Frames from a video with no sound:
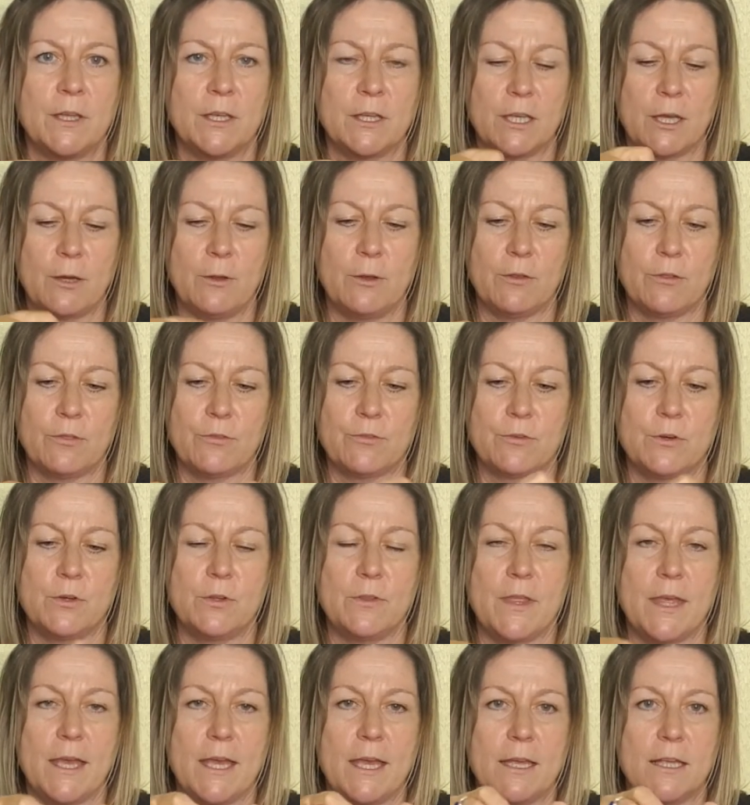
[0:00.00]
going through
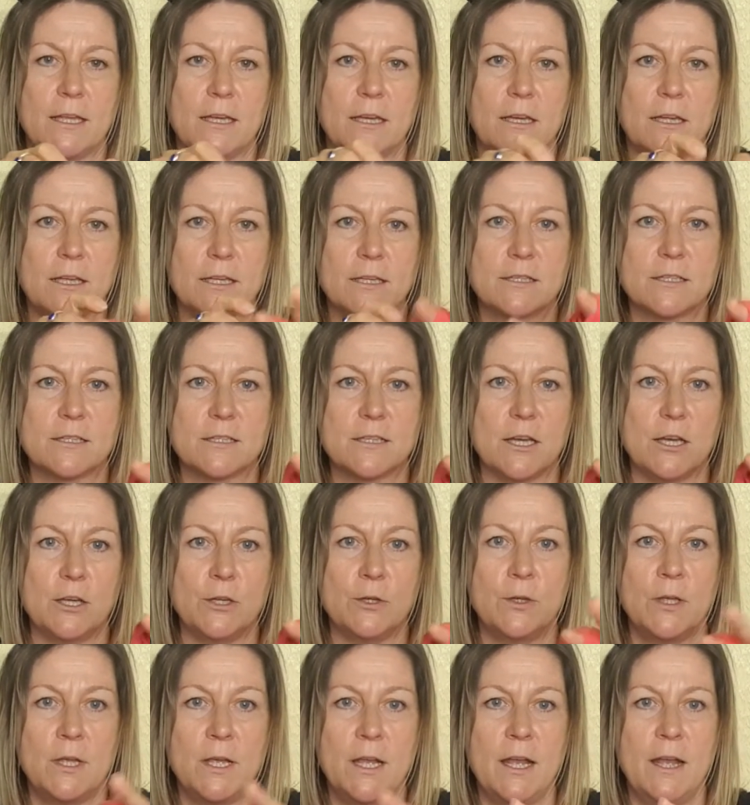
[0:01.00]
there, like
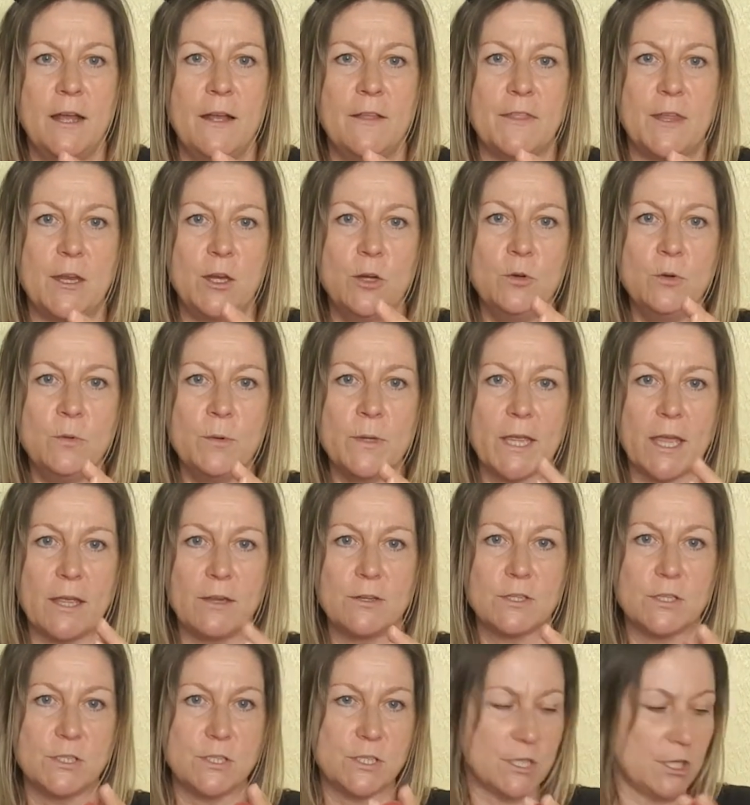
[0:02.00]
so. Then all we're
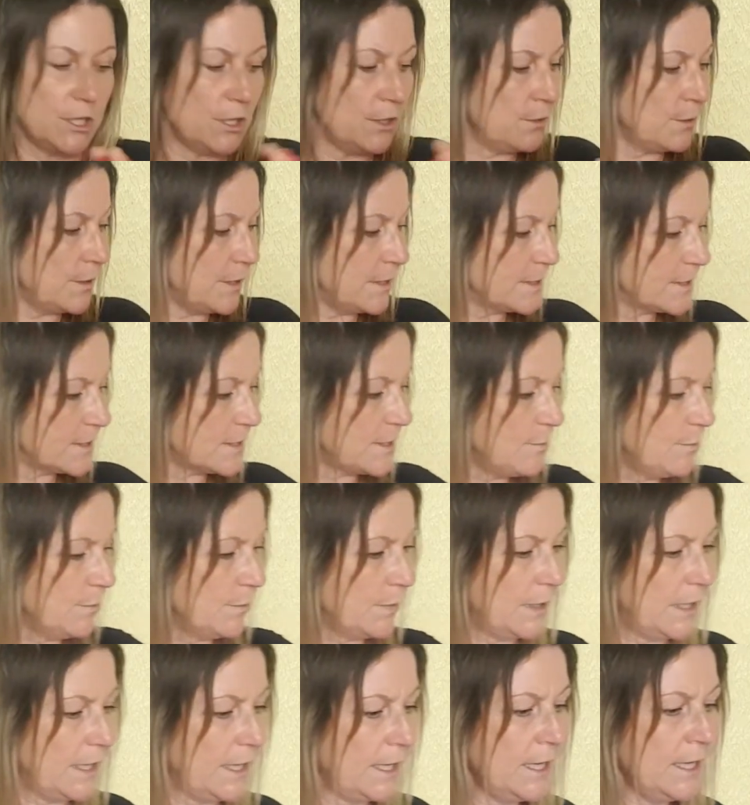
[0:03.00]
going to do is
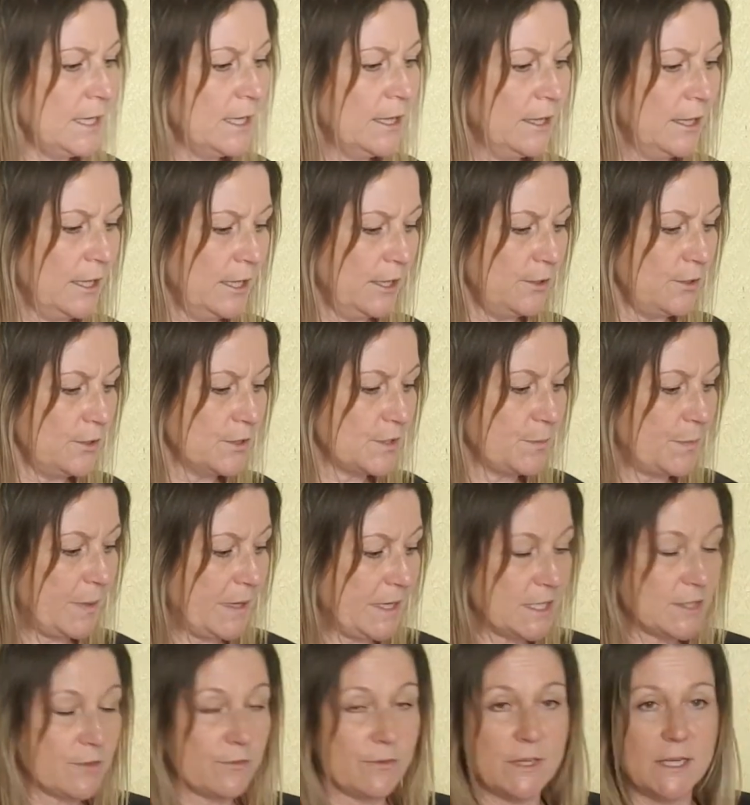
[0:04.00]
simply use a
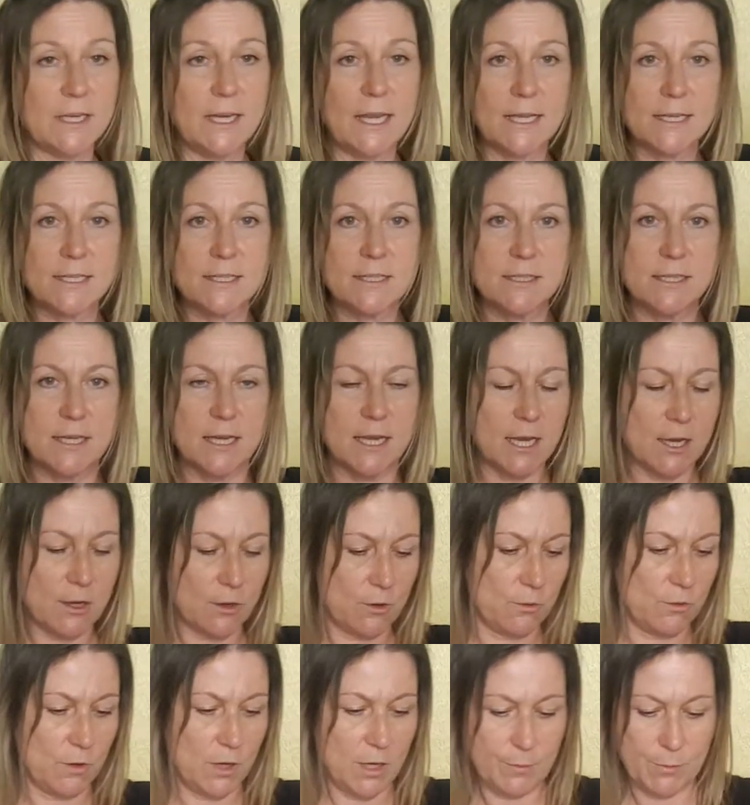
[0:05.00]
piece of
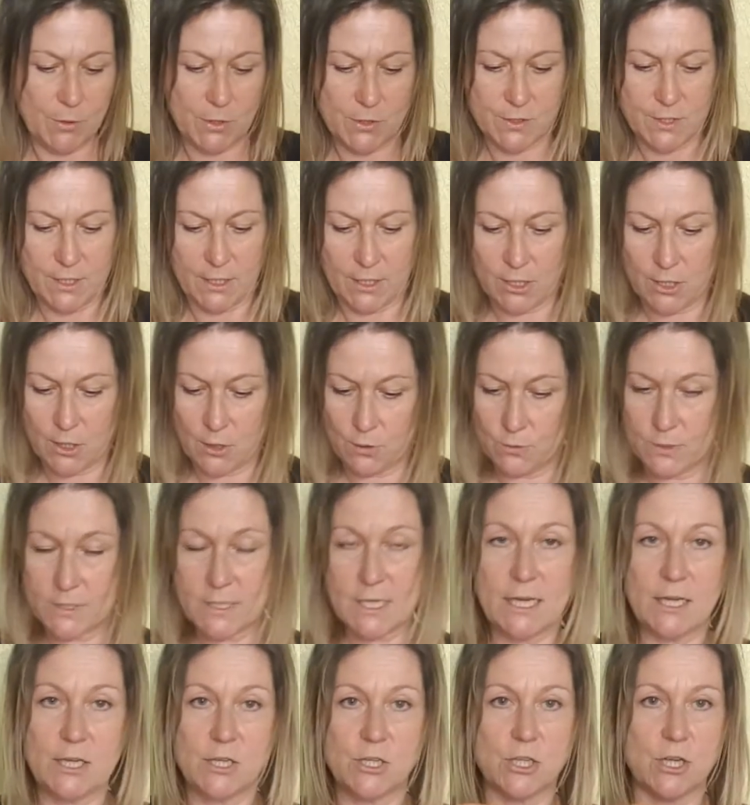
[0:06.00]
elastic, or I'm using an old
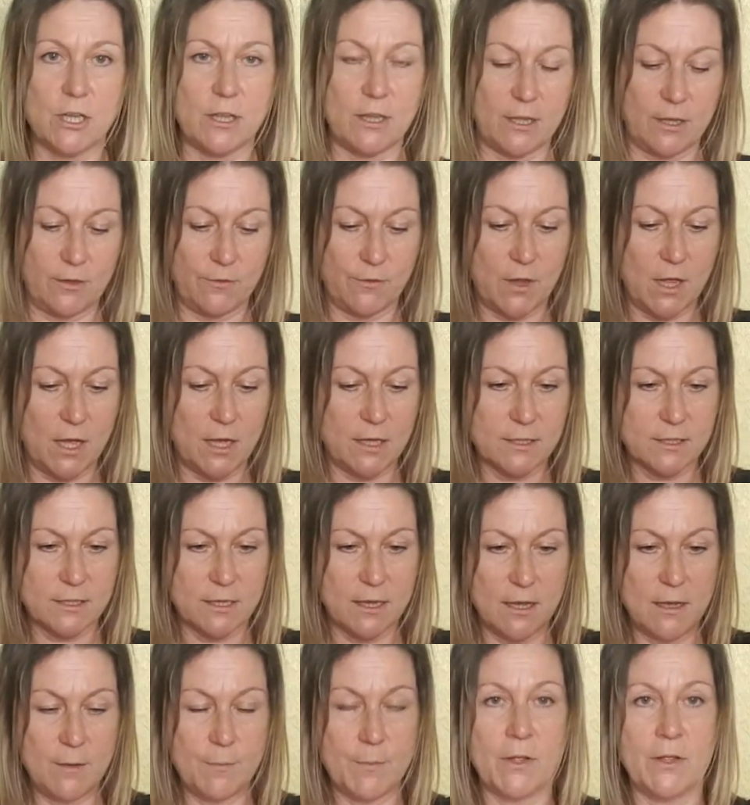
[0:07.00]
t-shirt that I've cut
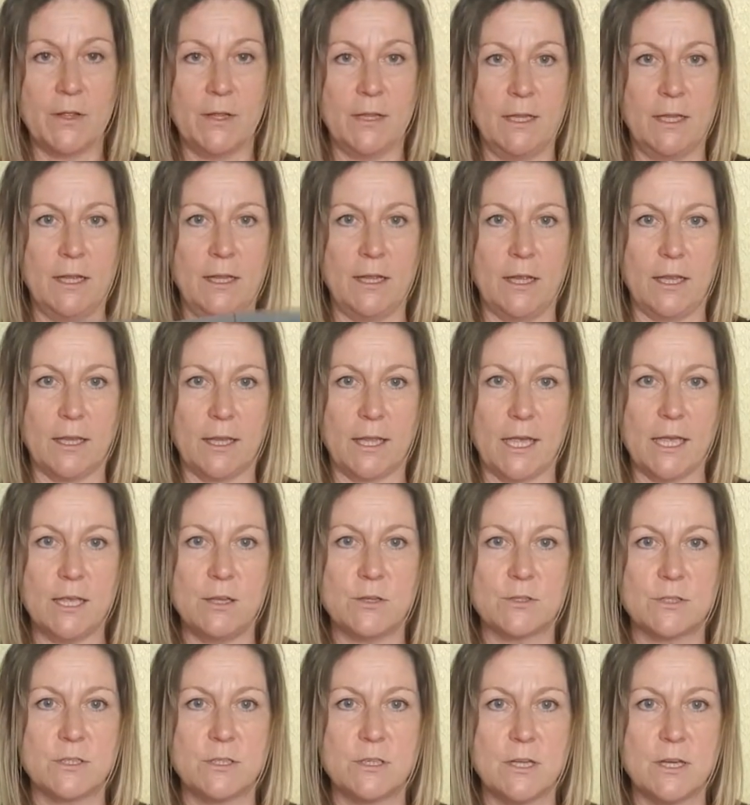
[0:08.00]
up.
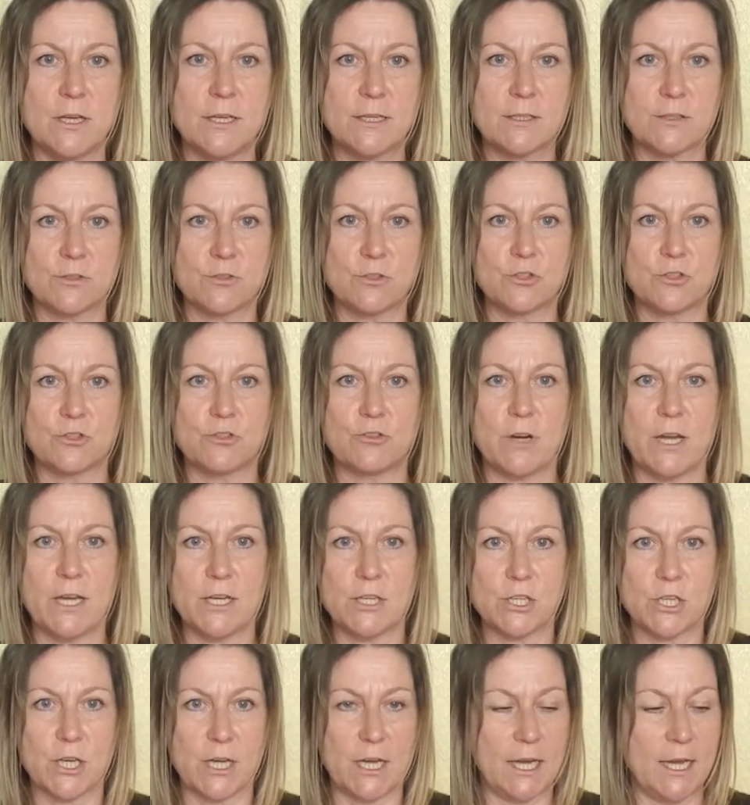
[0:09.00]
Okay, it's nice and
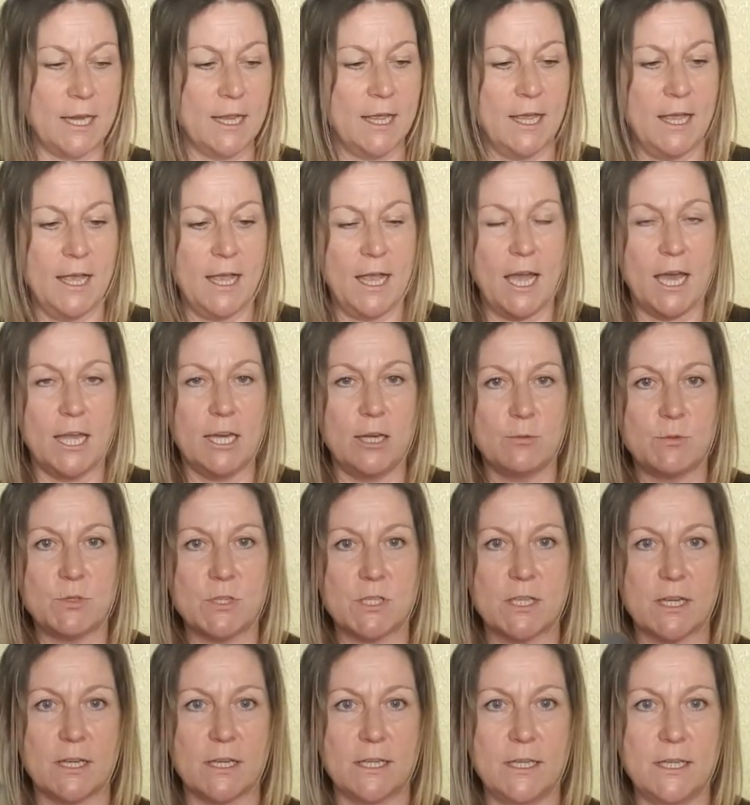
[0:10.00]
stretchy, and I'm
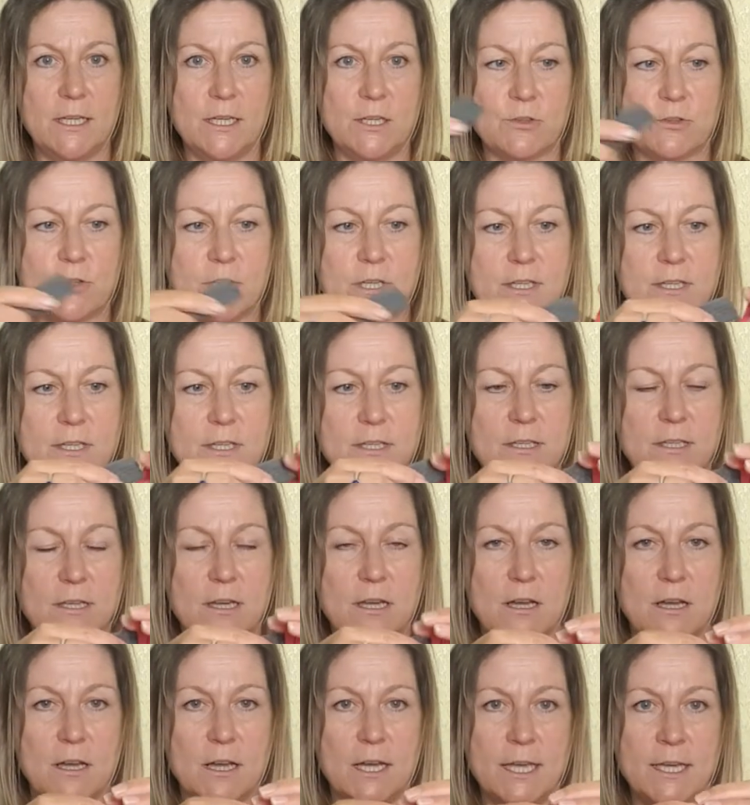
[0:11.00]
just going to literally
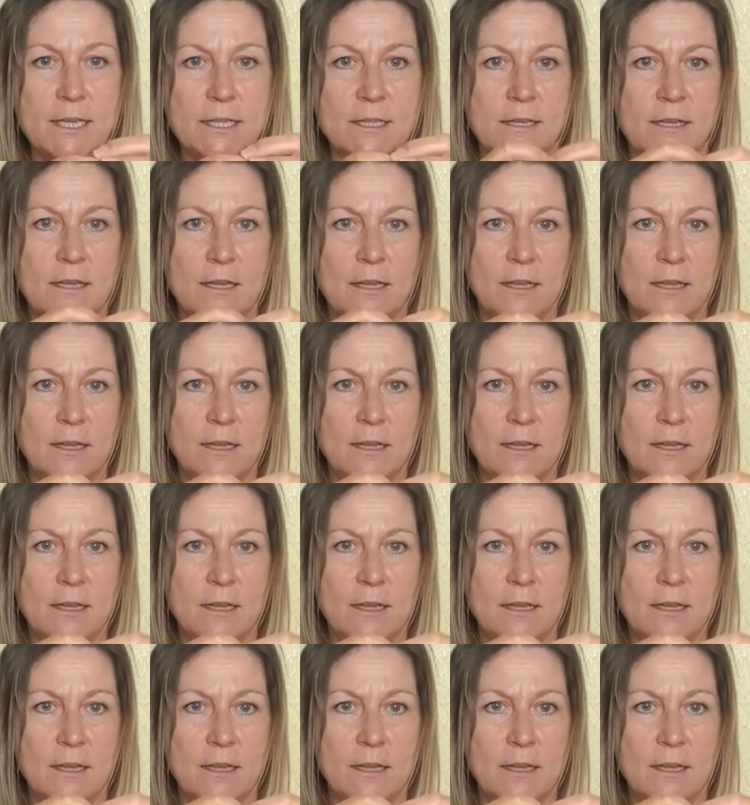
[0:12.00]
slide